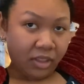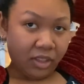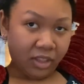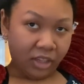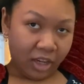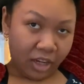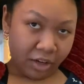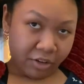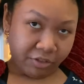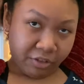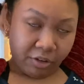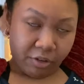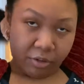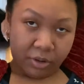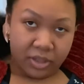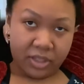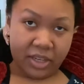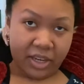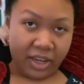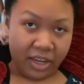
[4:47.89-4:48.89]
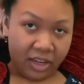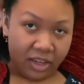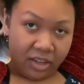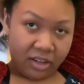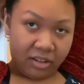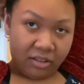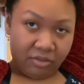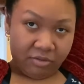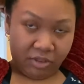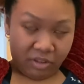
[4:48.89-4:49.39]
I've always had
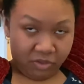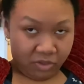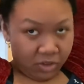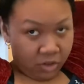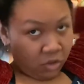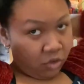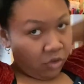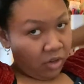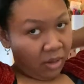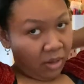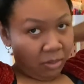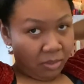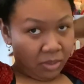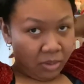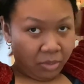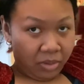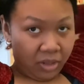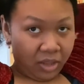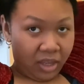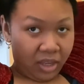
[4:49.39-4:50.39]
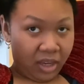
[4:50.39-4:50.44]
vivid dreams, but